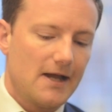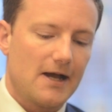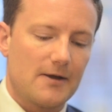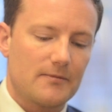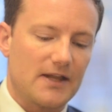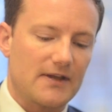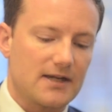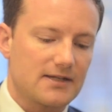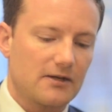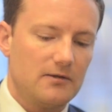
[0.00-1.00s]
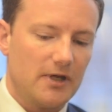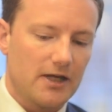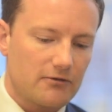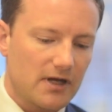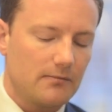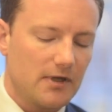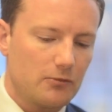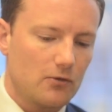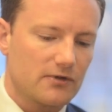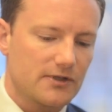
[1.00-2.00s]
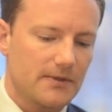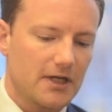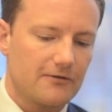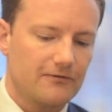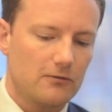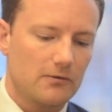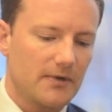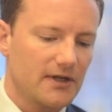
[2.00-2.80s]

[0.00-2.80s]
And that is going to be incredibly important as we go forward,